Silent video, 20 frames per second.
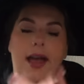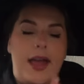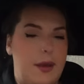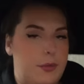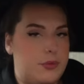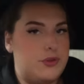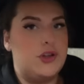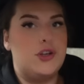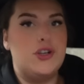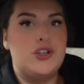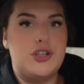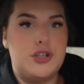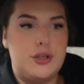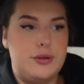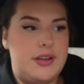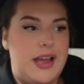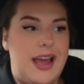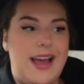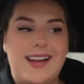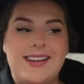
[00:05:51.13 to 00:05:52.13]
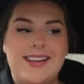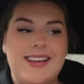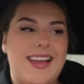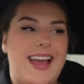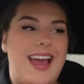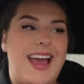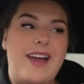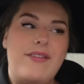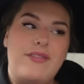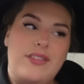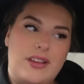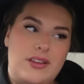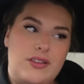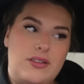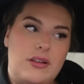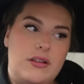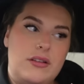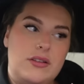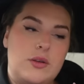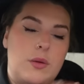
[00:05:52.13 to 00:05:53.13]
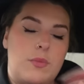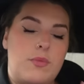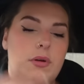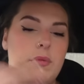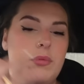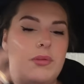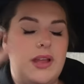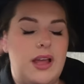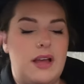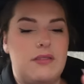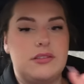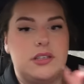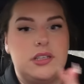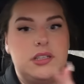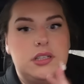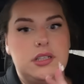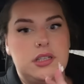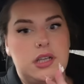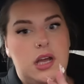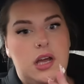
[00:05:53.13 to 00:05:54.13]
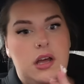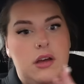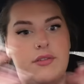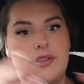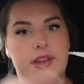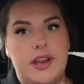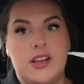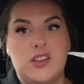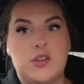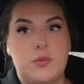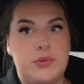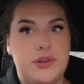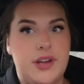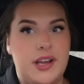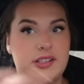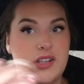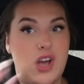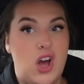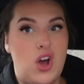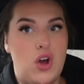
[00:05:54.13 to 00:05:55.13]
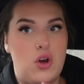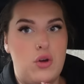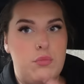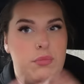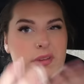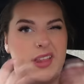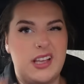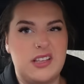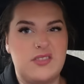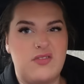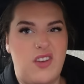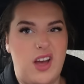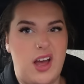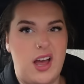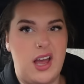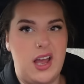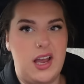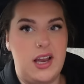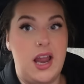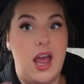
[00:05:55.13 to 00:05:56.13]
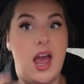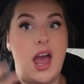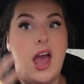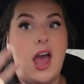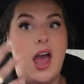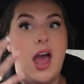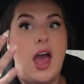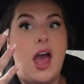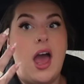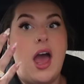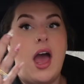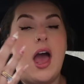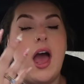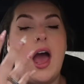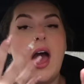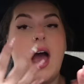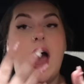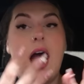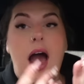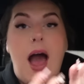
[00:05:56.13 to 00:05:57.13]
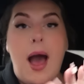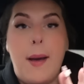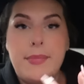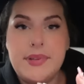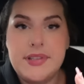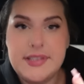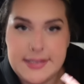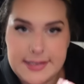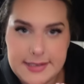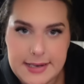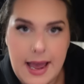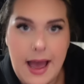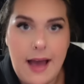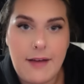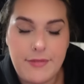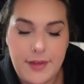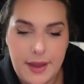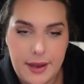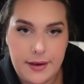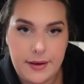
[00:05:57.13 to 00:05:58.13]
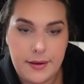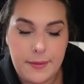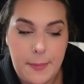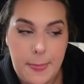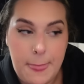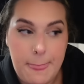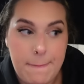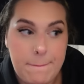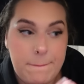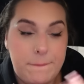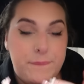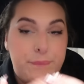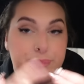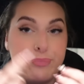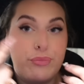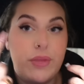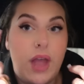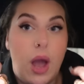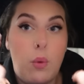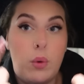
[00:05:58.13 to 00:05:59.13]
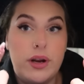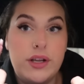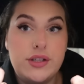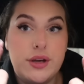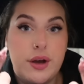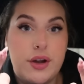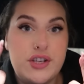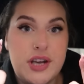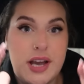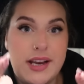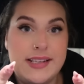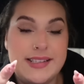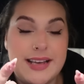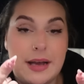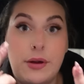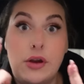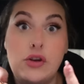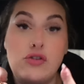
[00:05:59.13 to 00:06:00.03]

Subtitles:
It was a good shoot day. I didn't get everything done, so I'll probably have to do that over the next couple of days at home, but that's fine. I'm starving. I wanted to go to Chinatown.